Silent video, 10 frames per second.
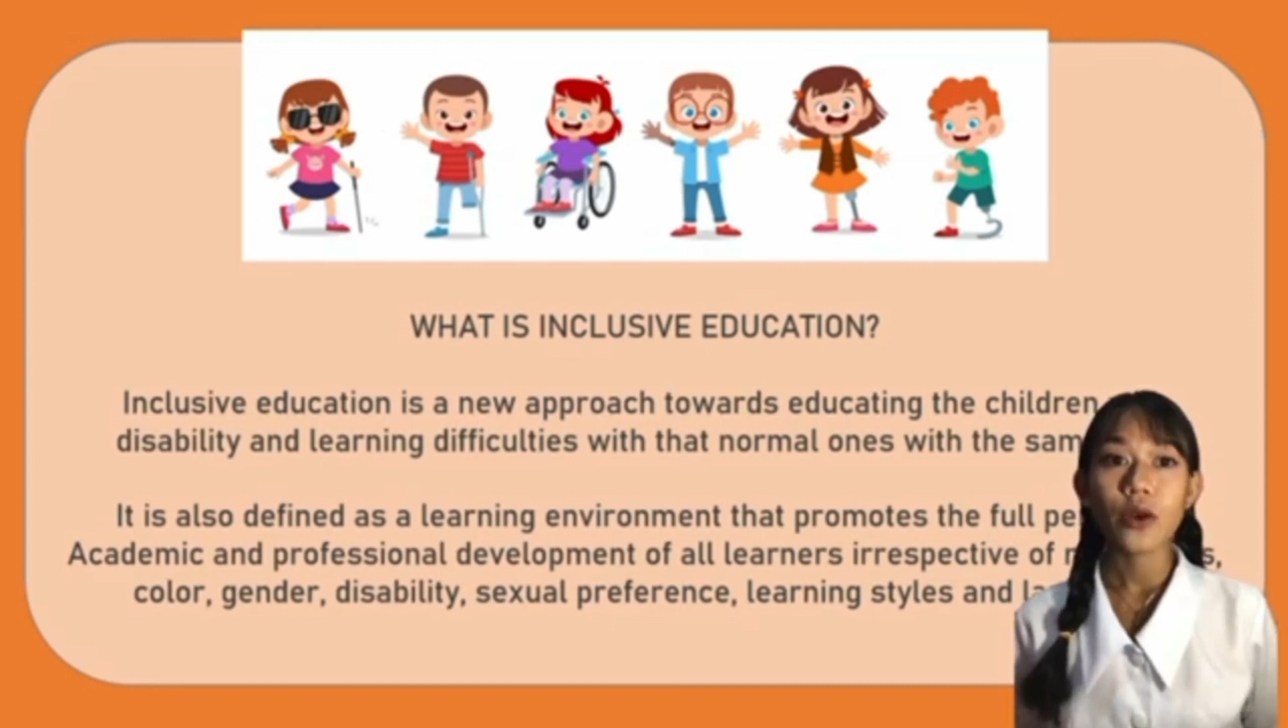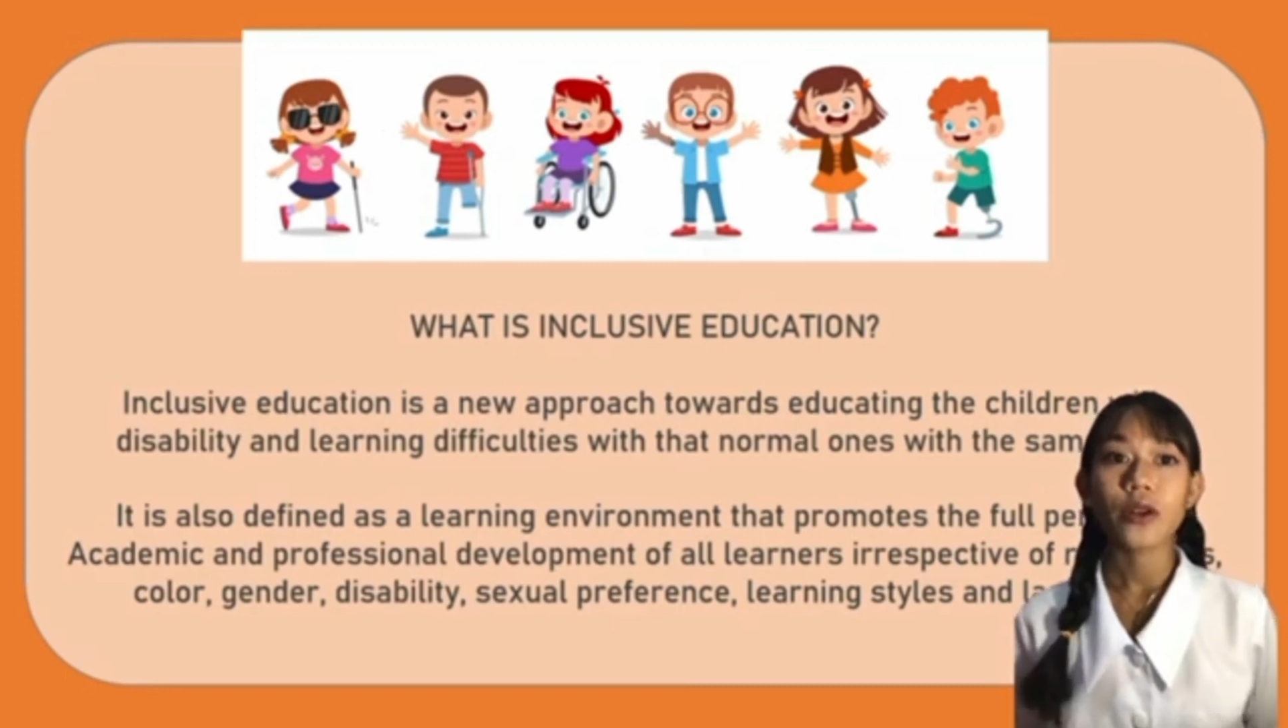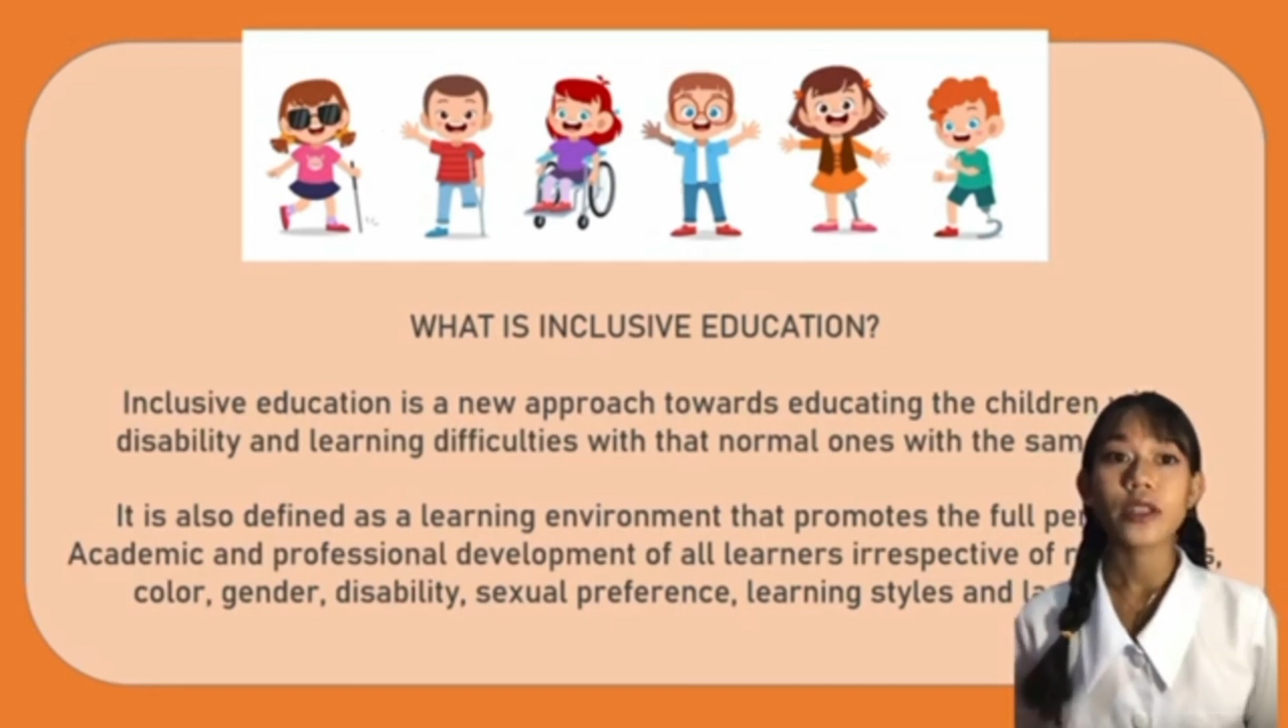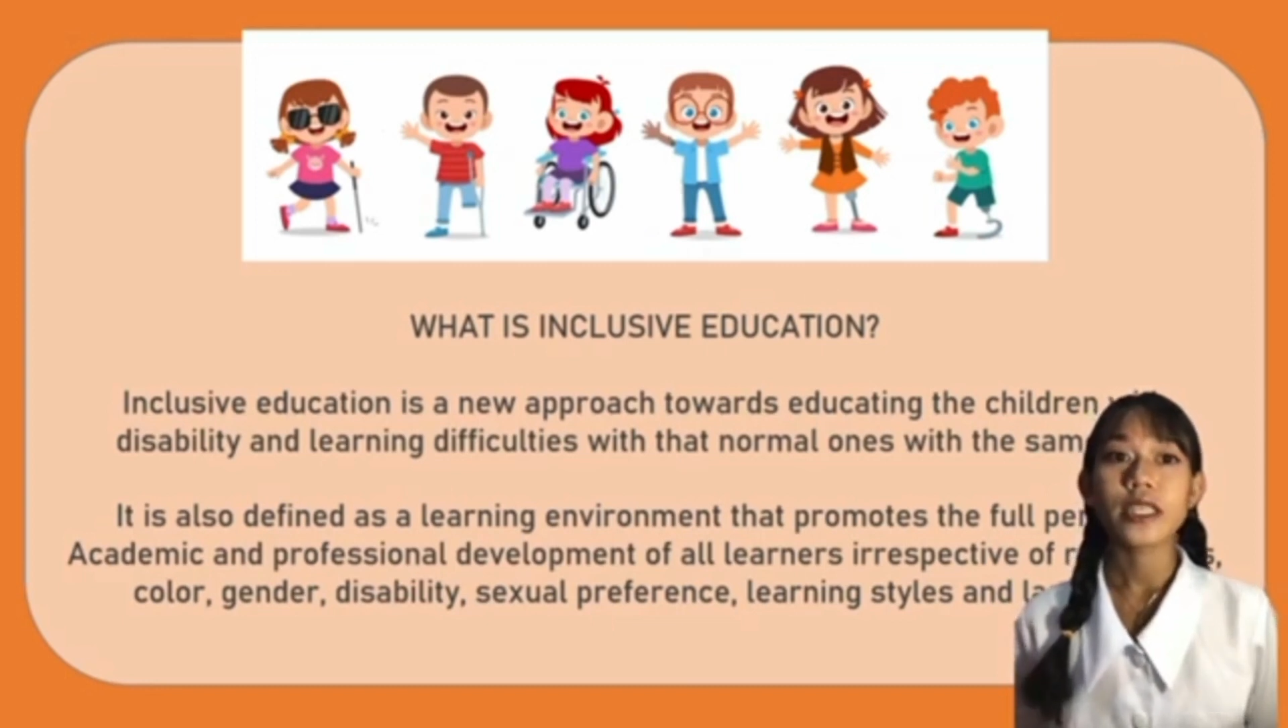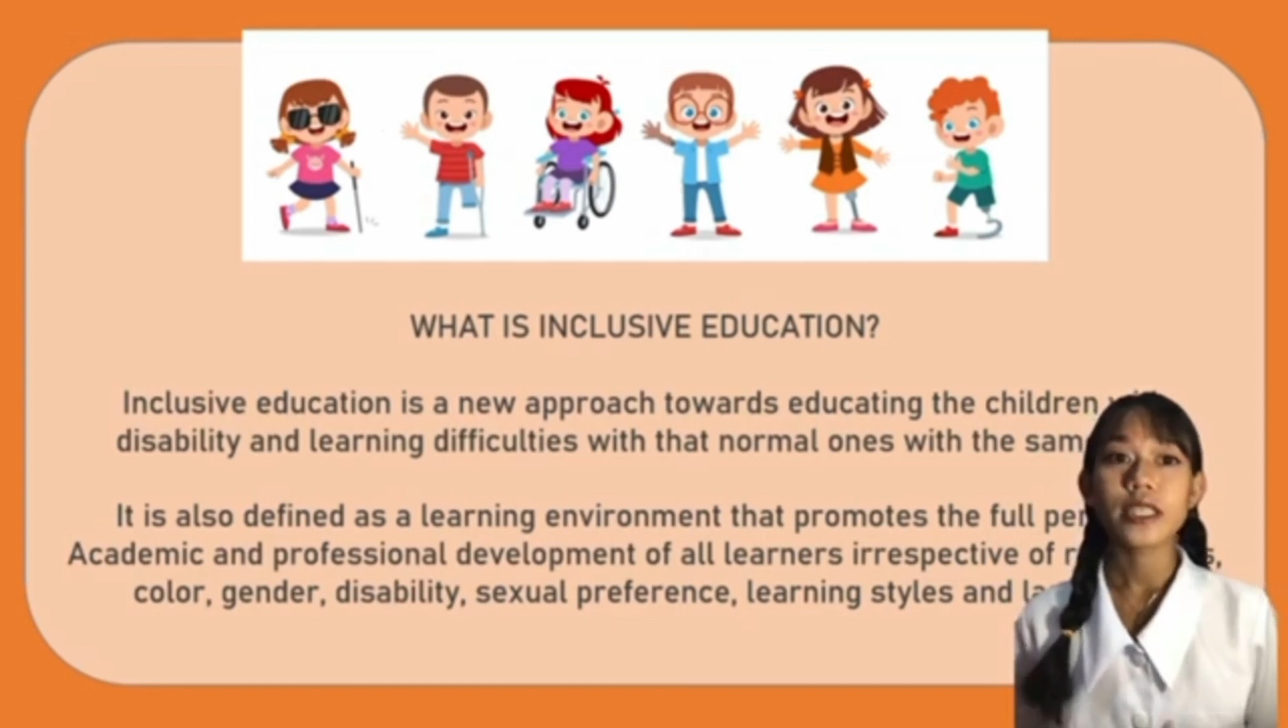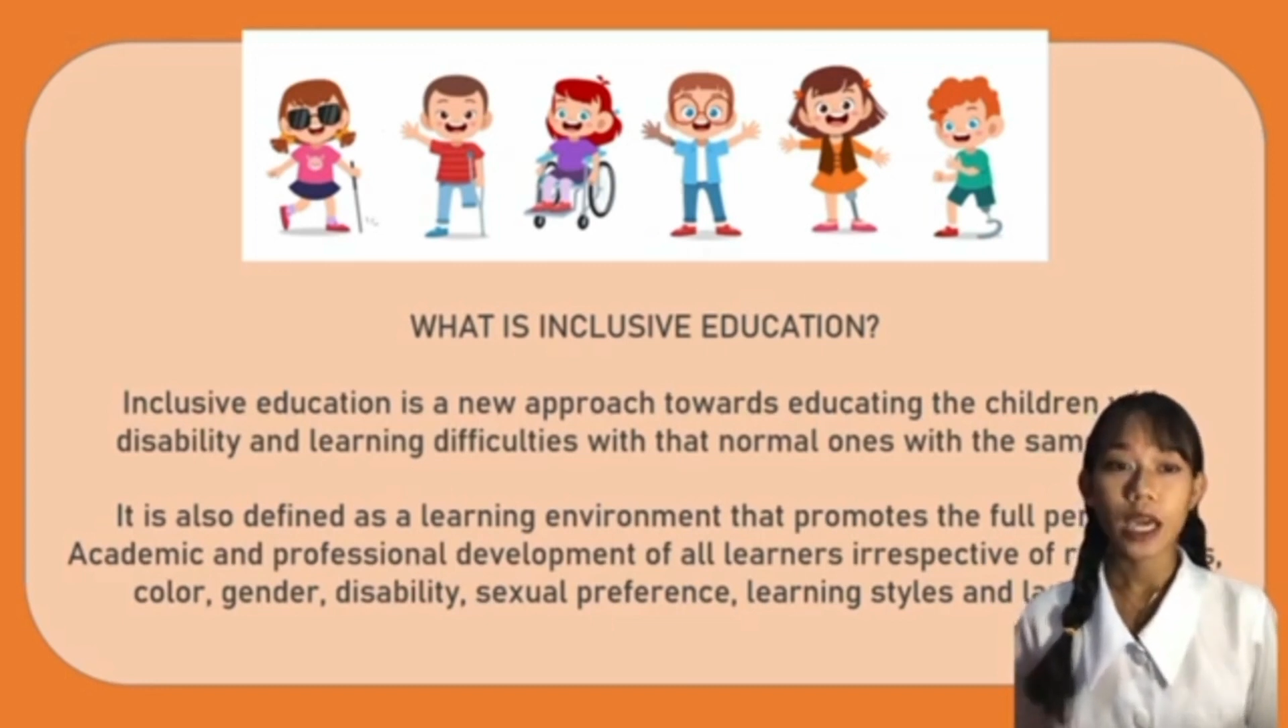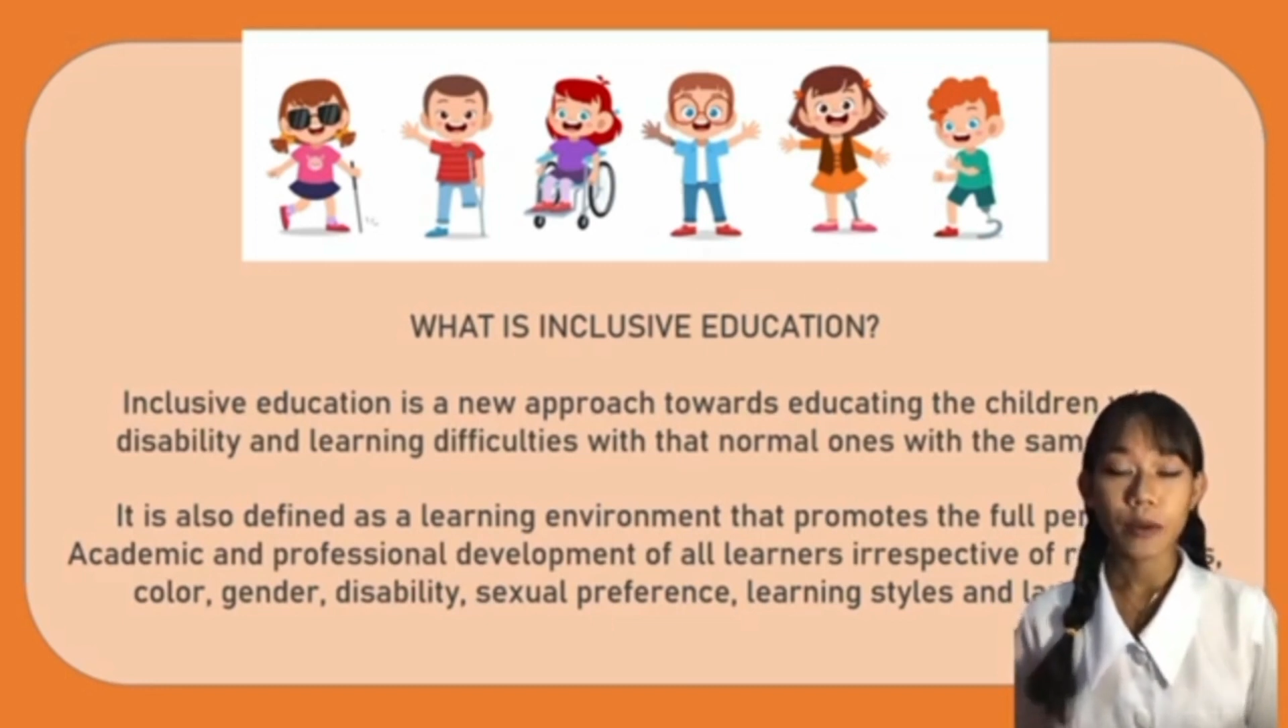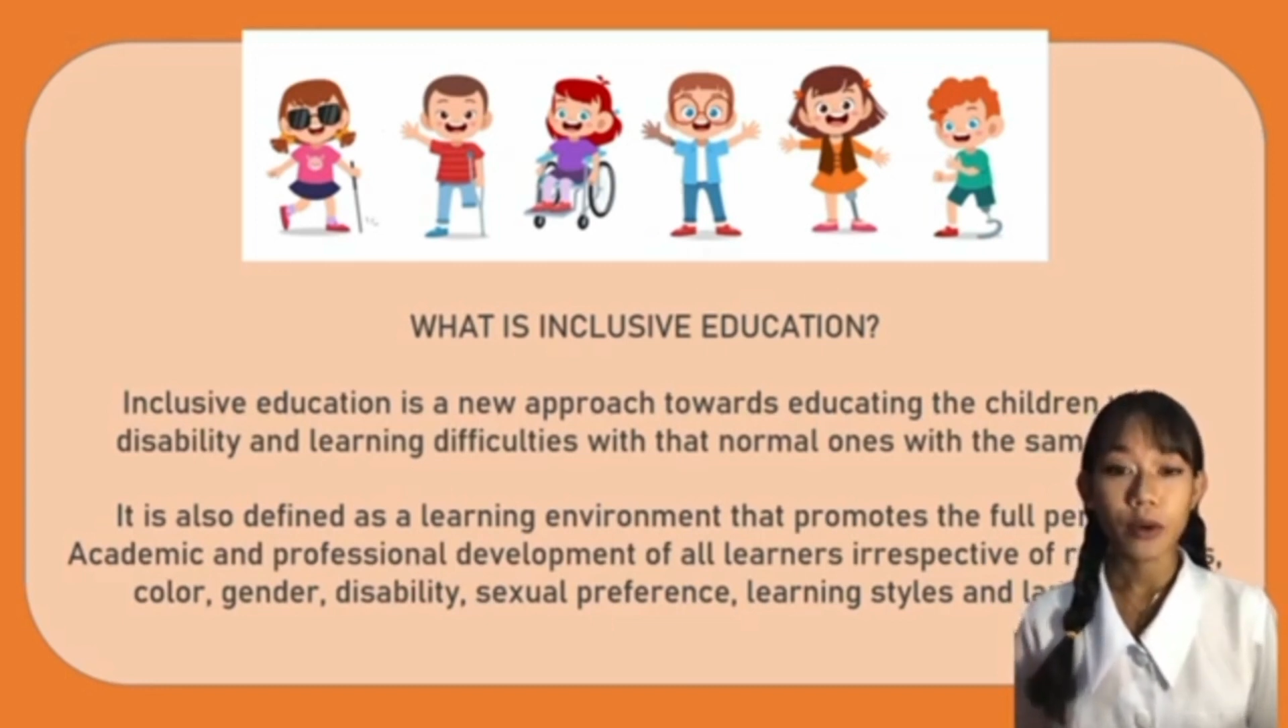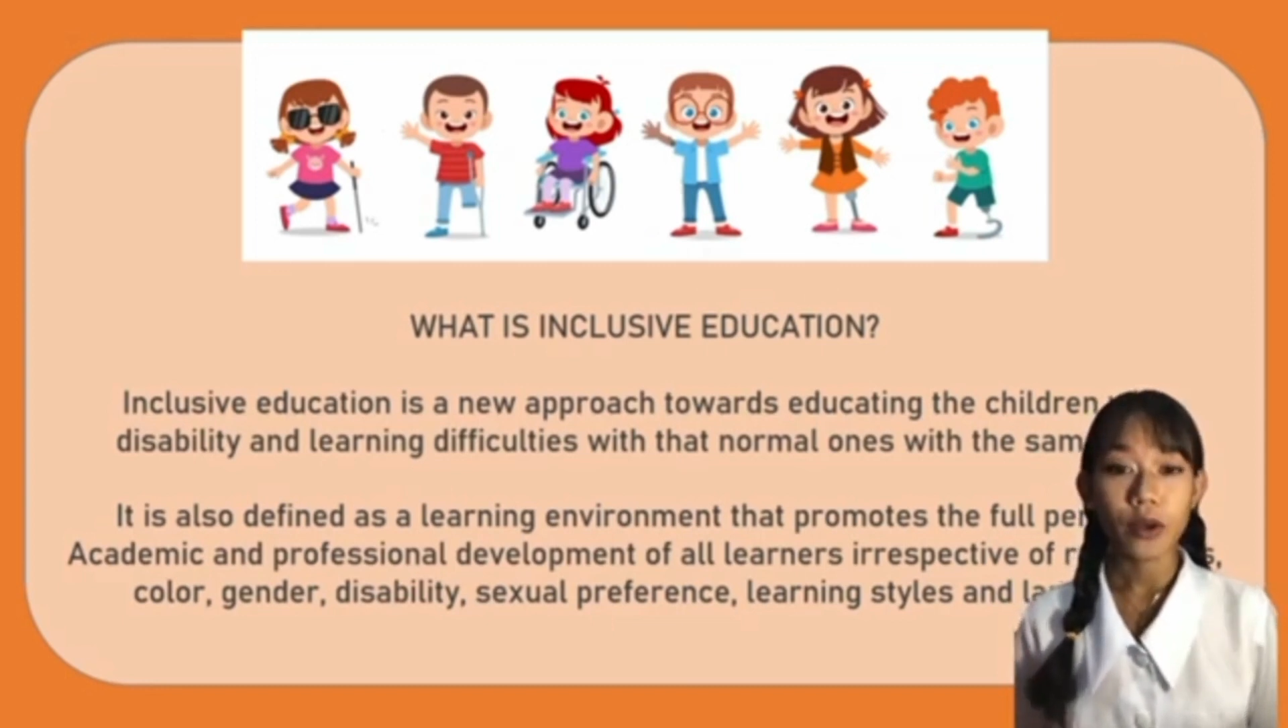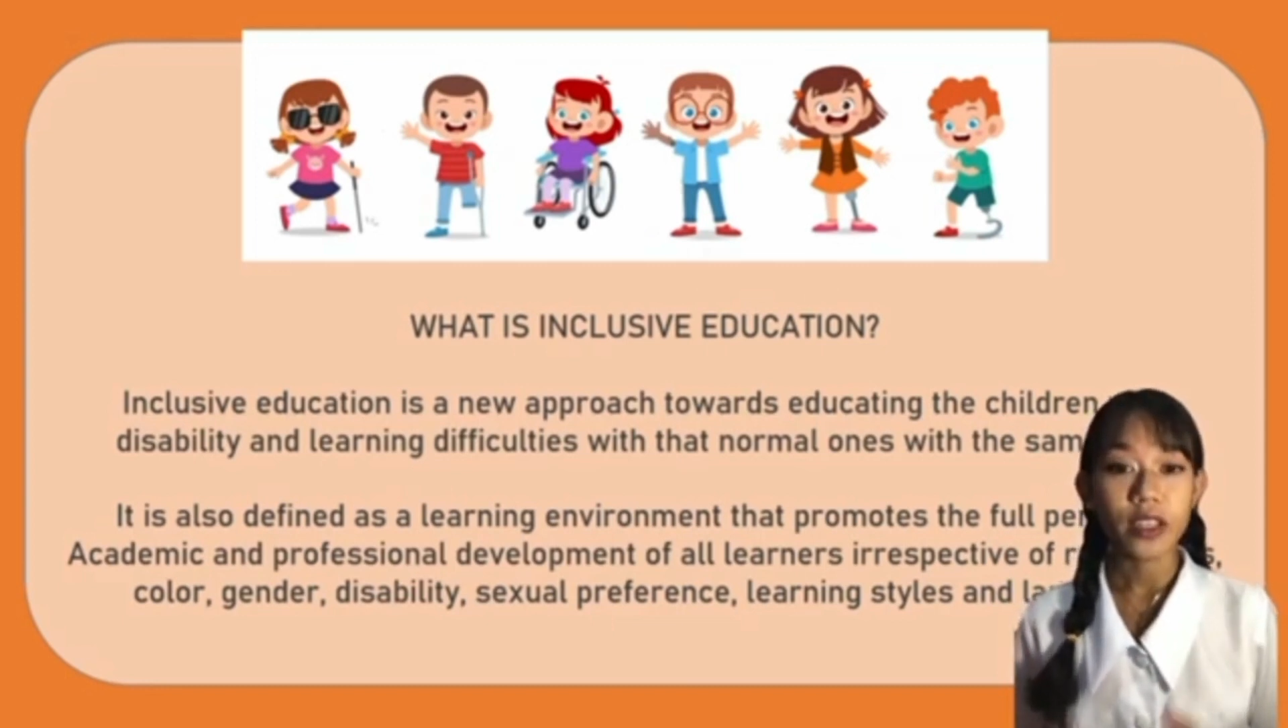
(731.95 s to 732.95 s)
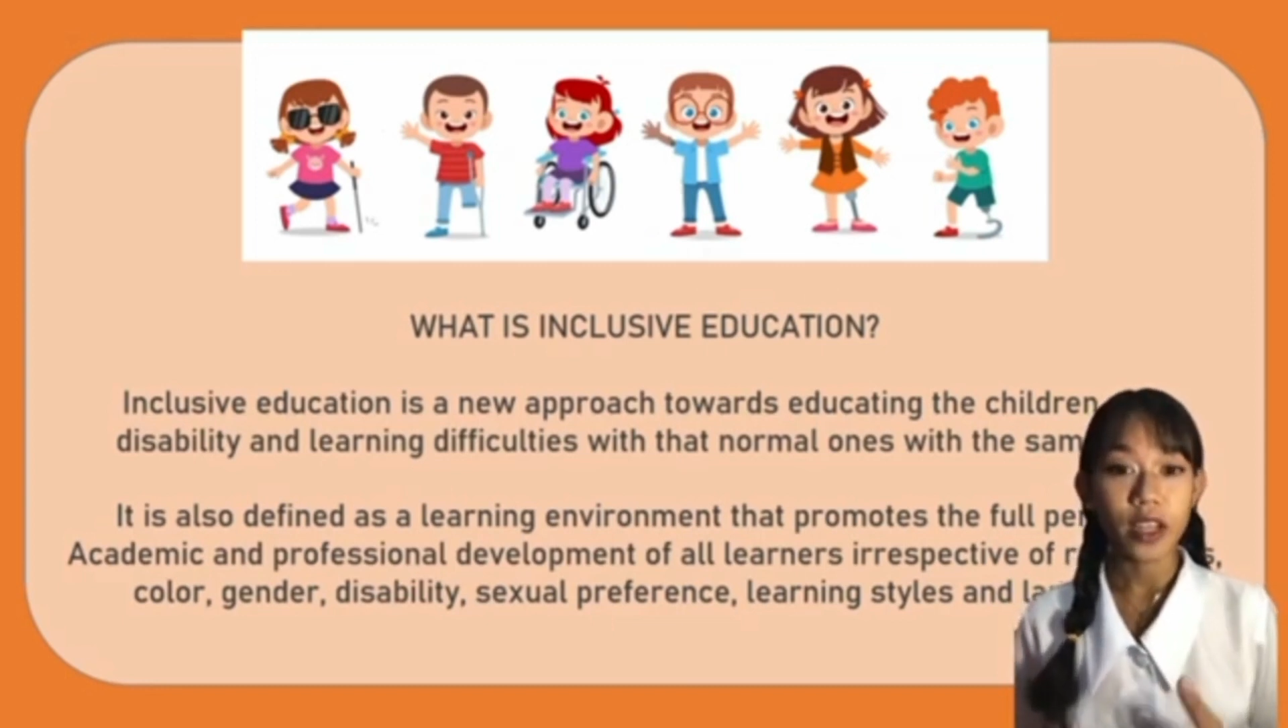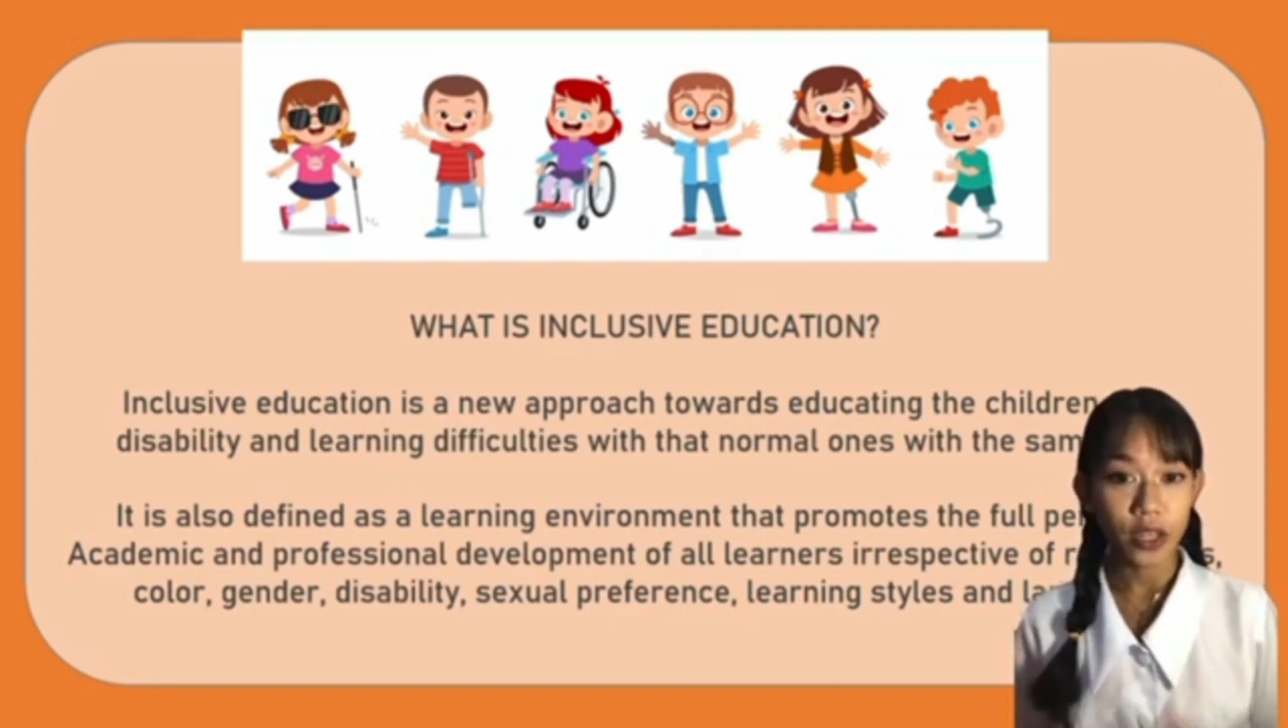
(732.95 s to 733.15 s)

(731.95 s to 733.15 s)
or disabled